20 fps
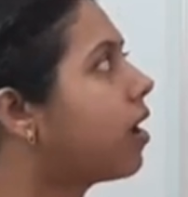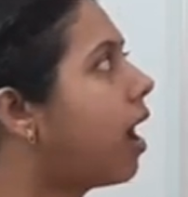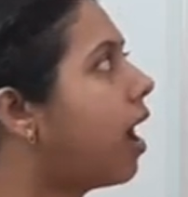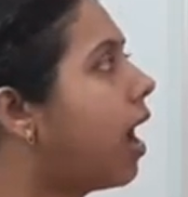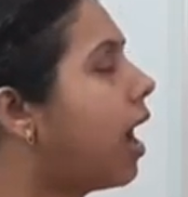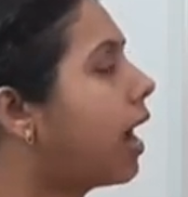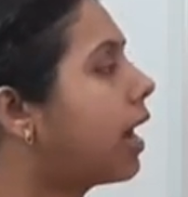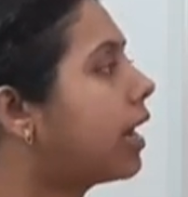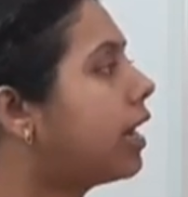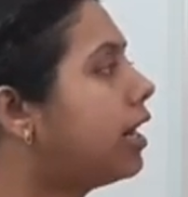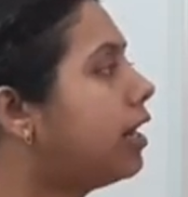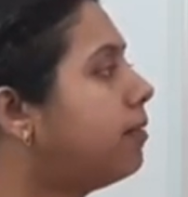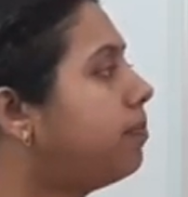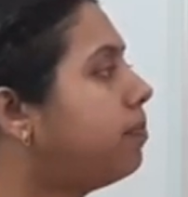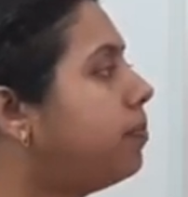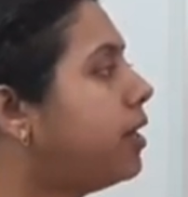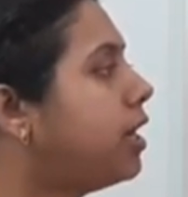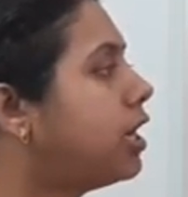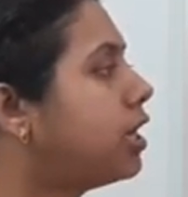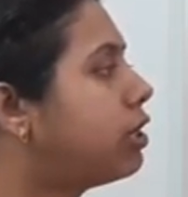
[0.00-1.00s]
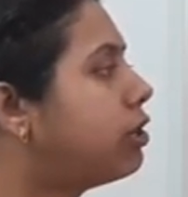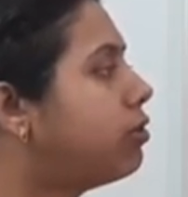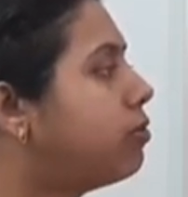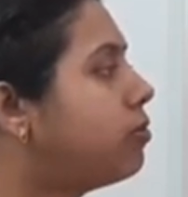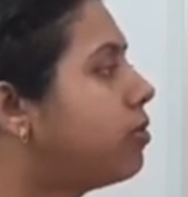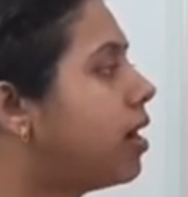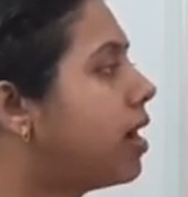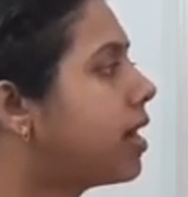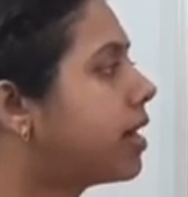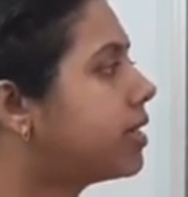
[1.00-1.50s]
angle
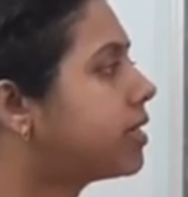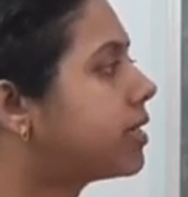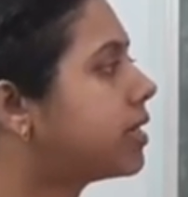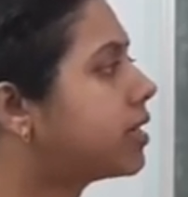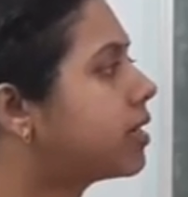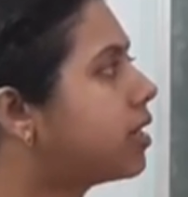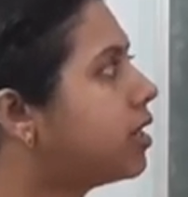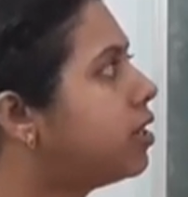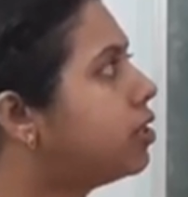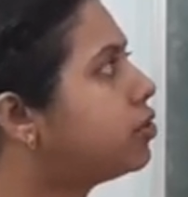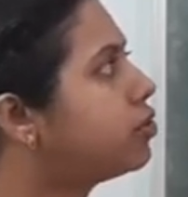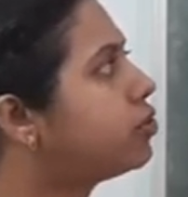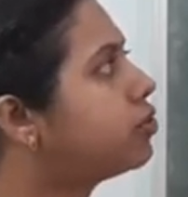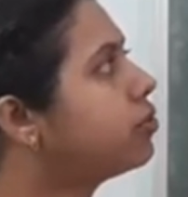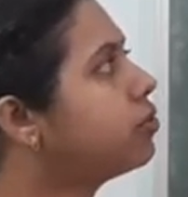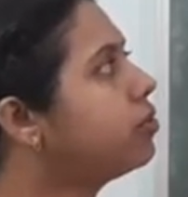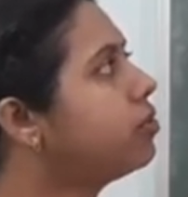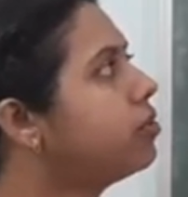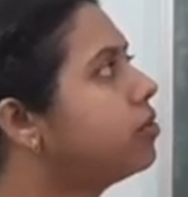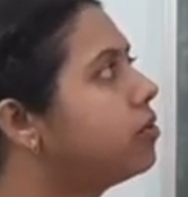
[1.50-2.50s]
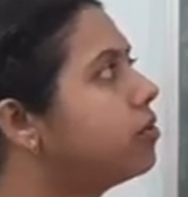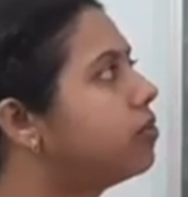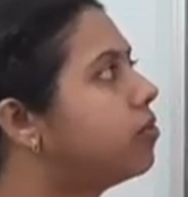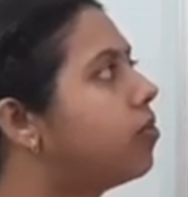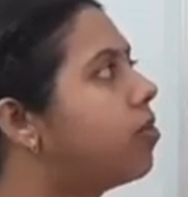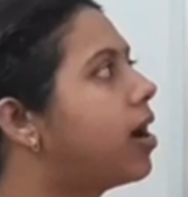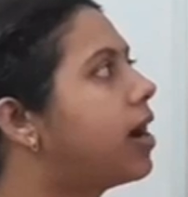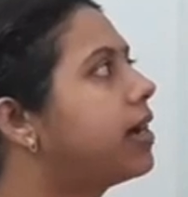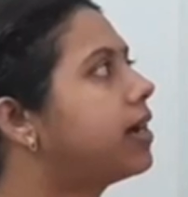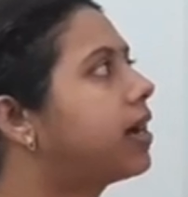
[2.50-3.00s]
PQR is equal to
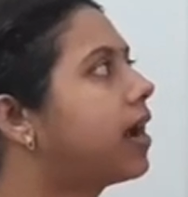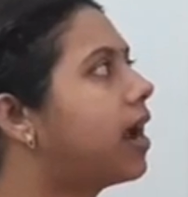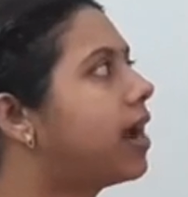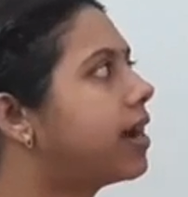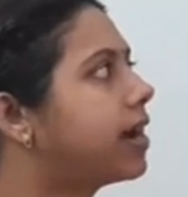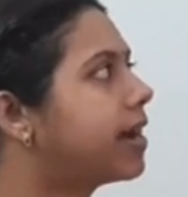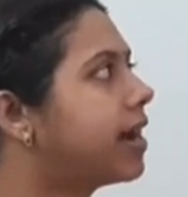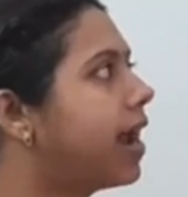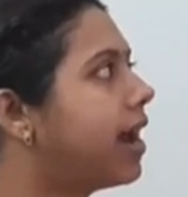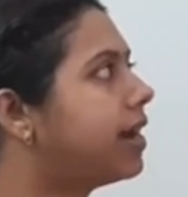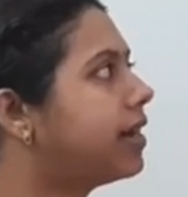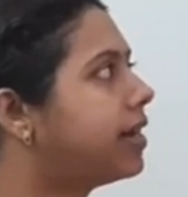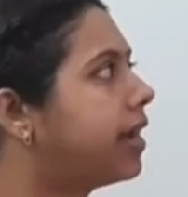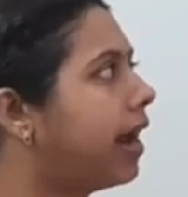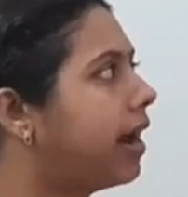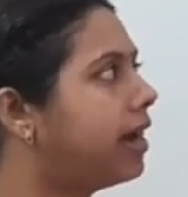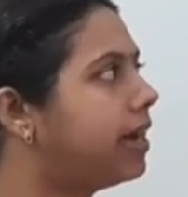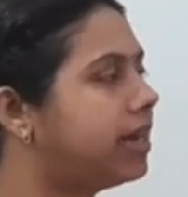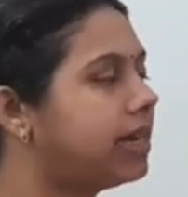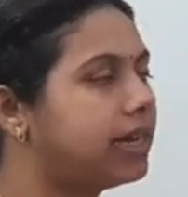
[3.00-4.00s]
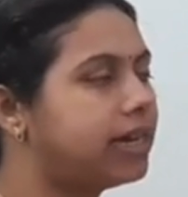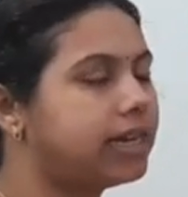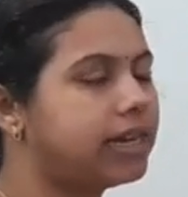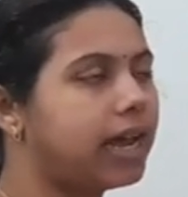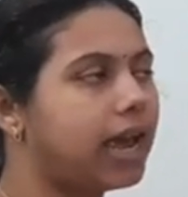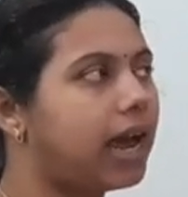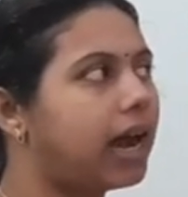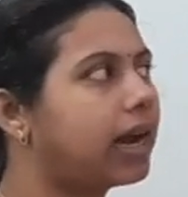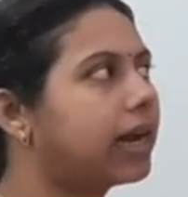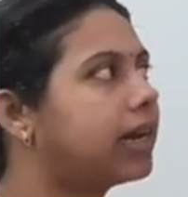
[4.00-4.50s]
110 degree,
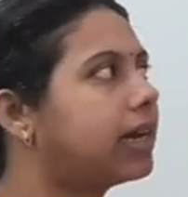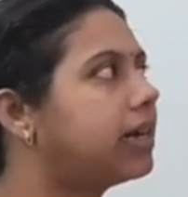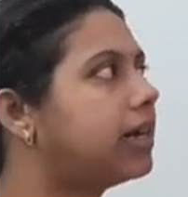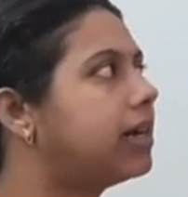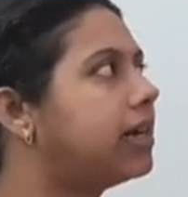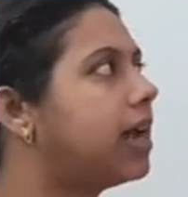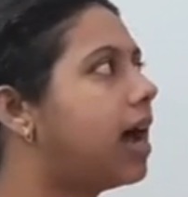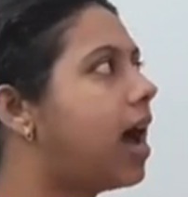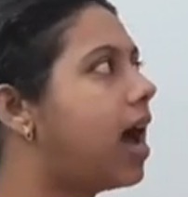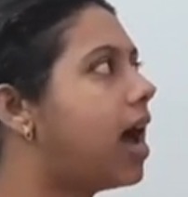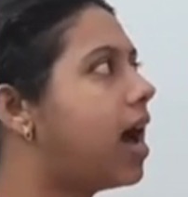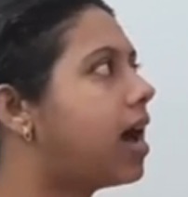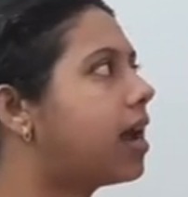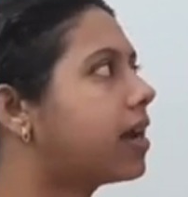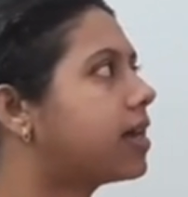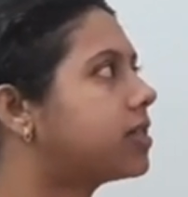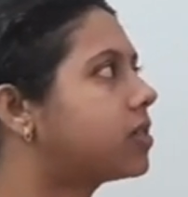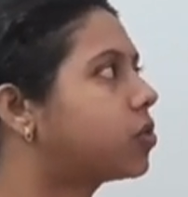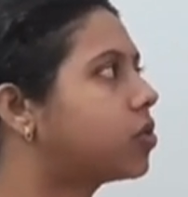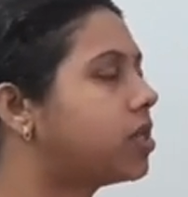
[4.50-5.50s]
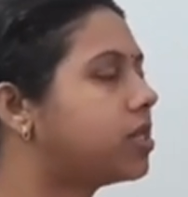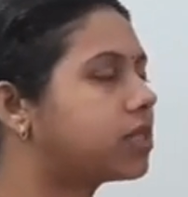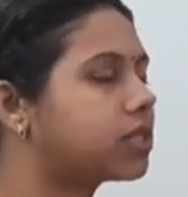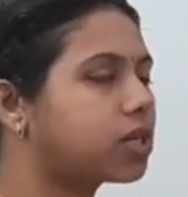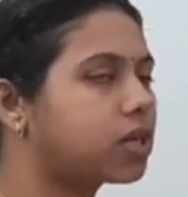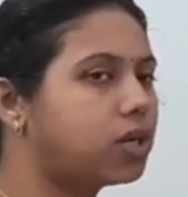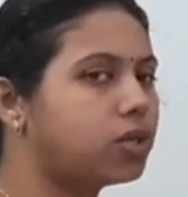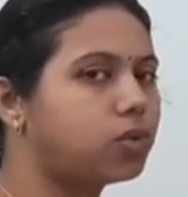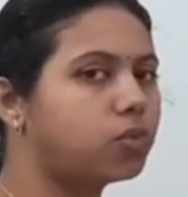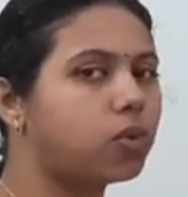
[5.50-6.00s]
angle RST is
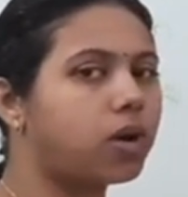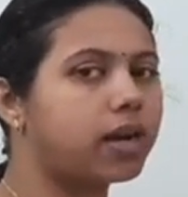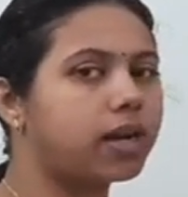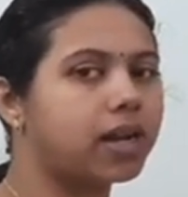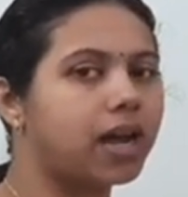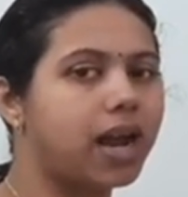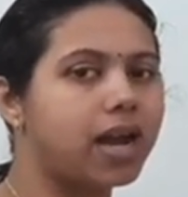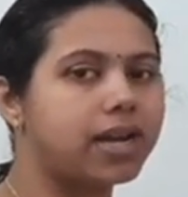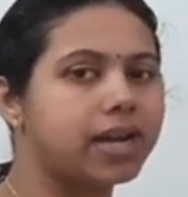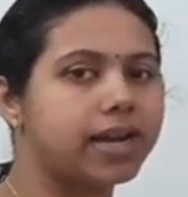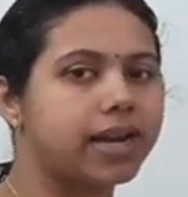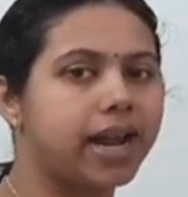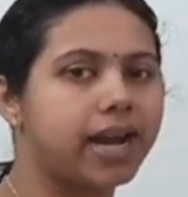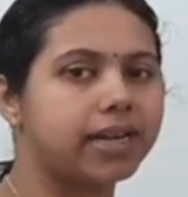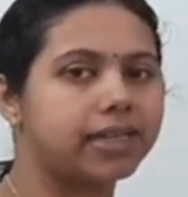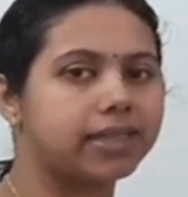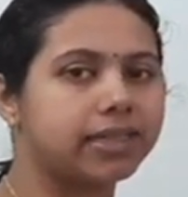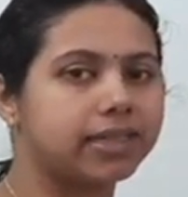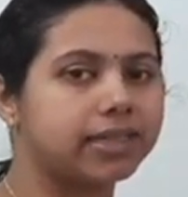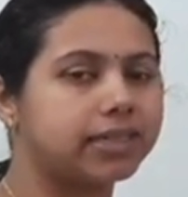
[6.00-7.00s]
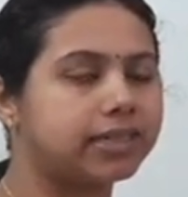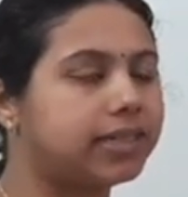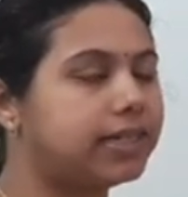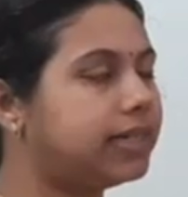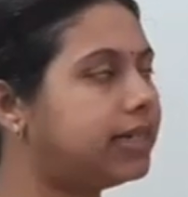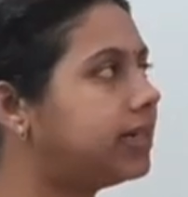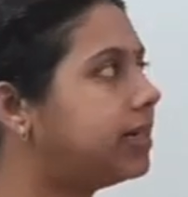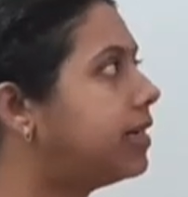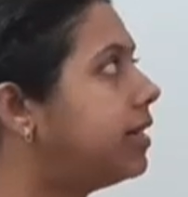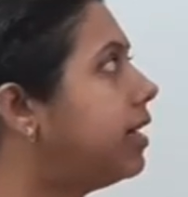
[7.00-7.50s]
equal to 130
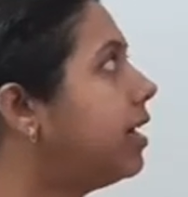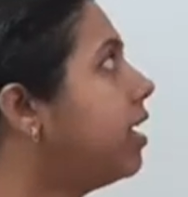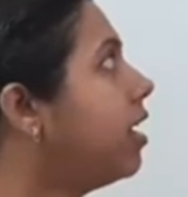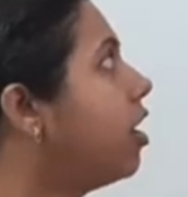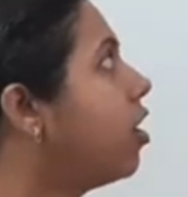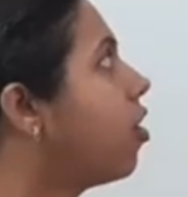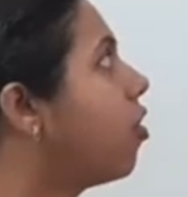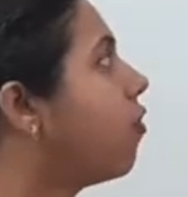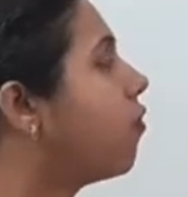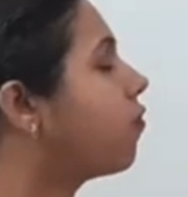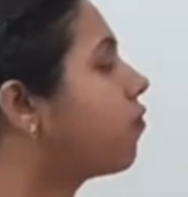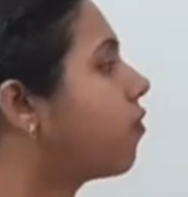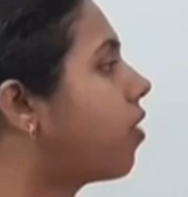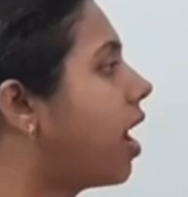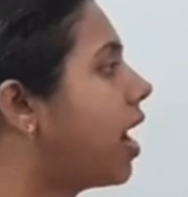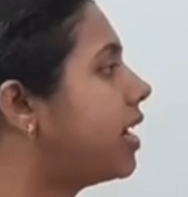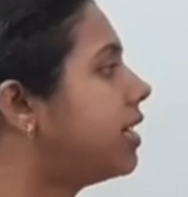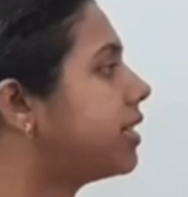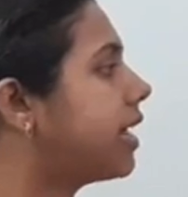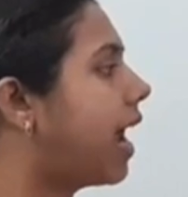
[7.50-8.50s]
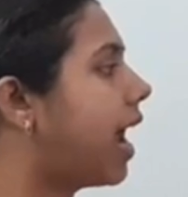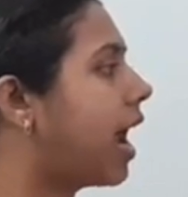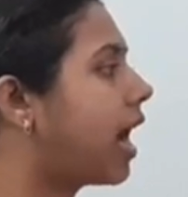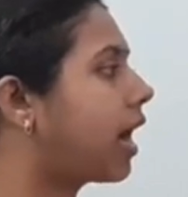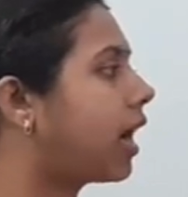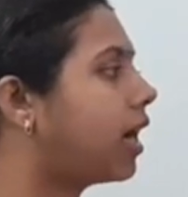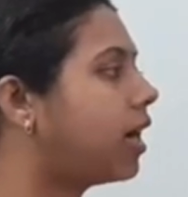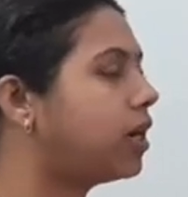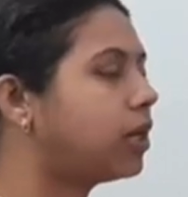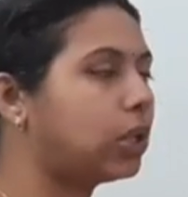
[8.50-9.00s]
degree, find
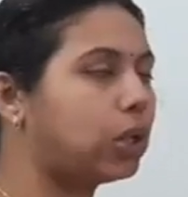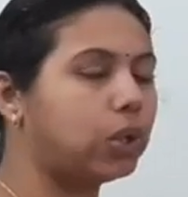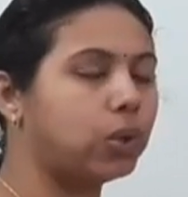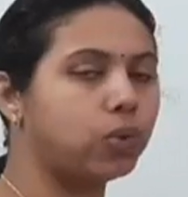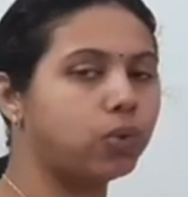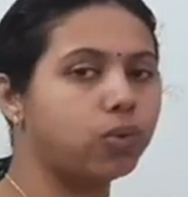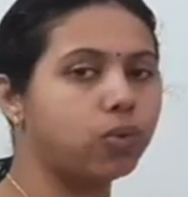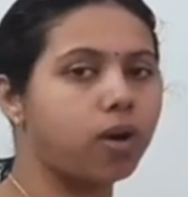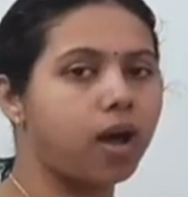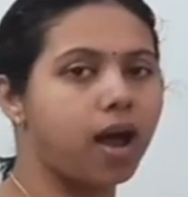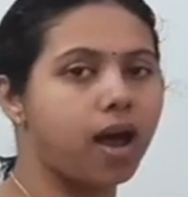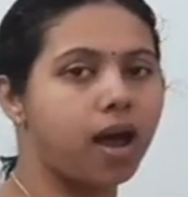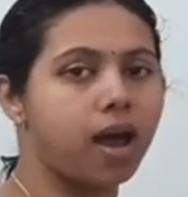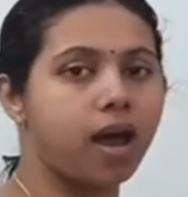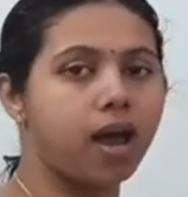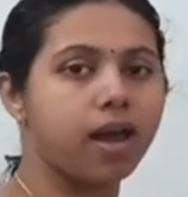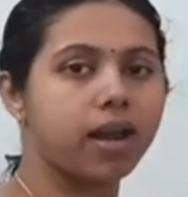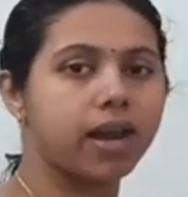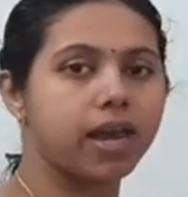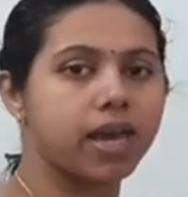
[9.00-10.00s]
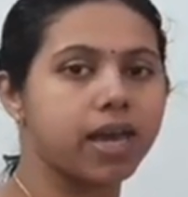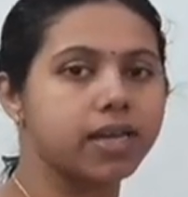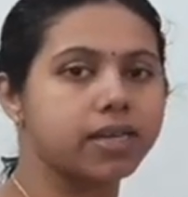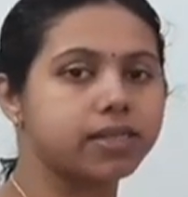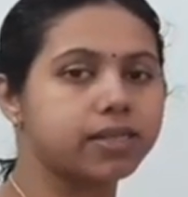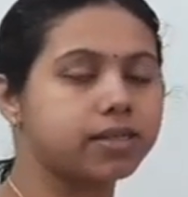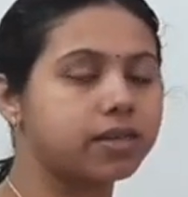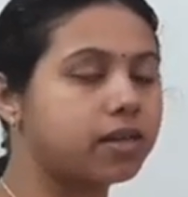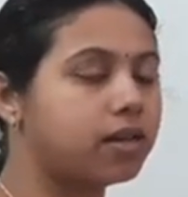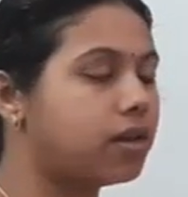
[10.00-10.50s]
angle
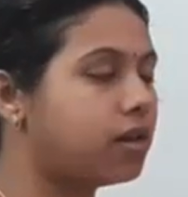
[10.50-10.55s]
QRS.